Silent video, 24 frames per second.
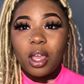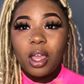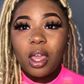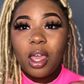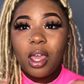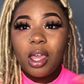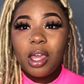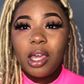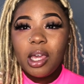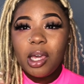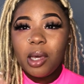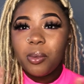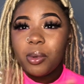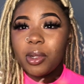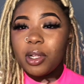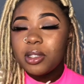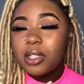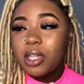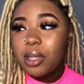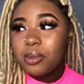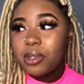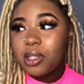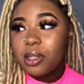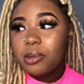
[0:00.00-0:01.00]
And what else
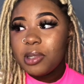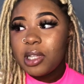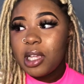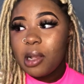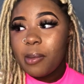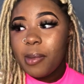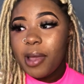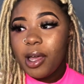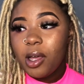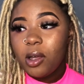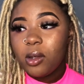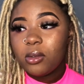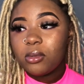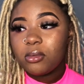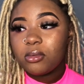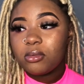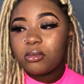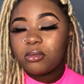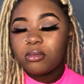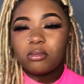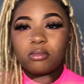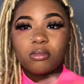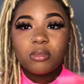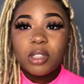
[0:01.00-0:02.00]
I was upset about?
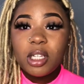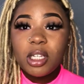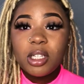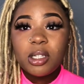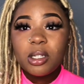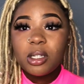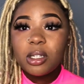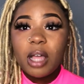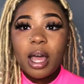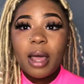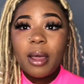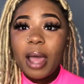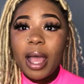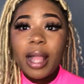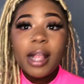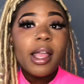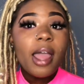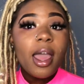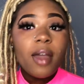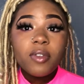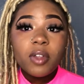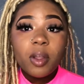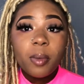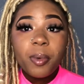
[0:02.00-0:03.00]
Nothing. I didn't
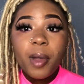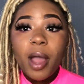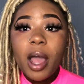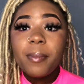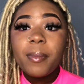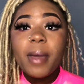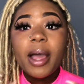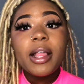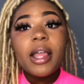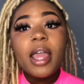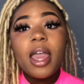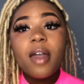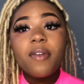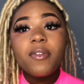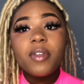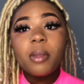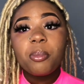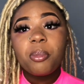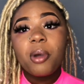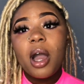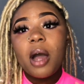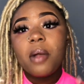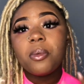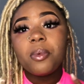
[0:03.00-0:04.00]
have no problem. I didn't have any
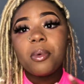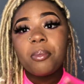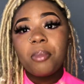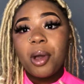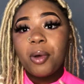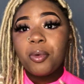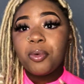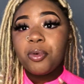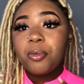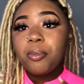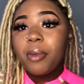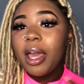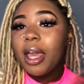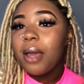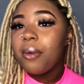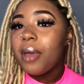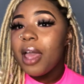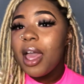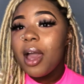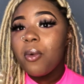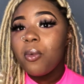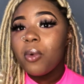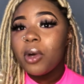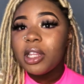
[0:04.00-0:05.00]
problem with my roommate. We
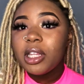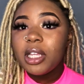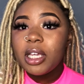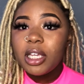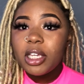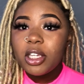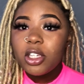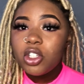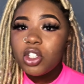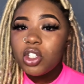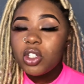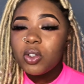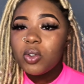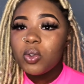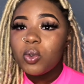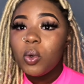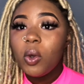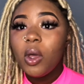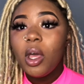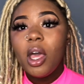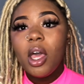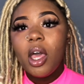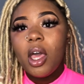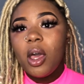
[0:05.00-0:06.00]
had one little issue
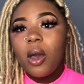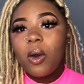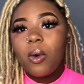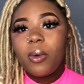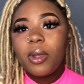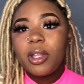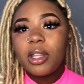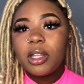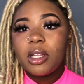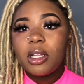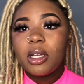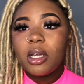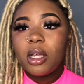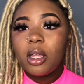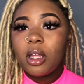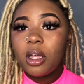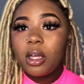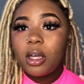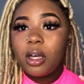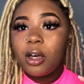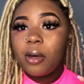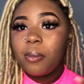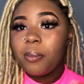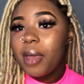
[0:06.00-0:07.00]
with
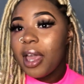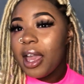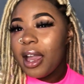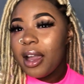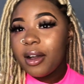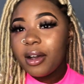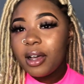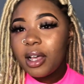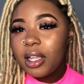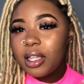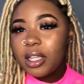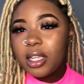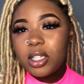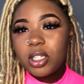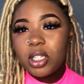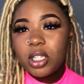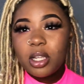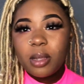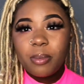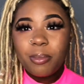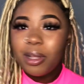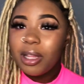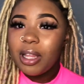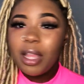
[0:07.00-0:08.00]
the air
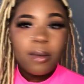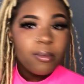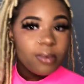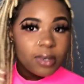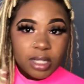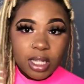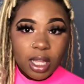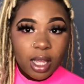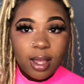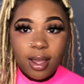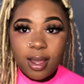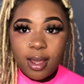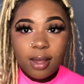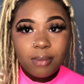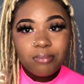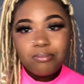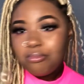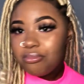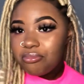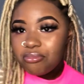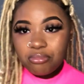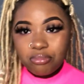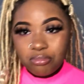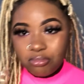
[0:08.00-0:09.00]
conditioning, but that was it.
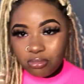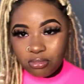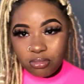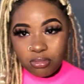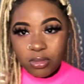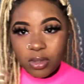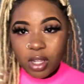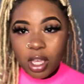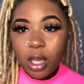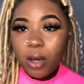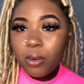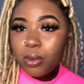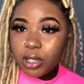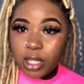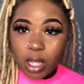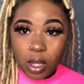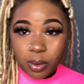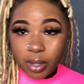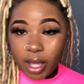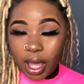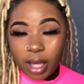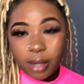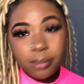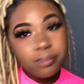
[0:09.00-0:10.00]
It was
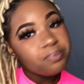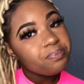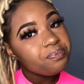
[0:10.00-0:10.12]
okay.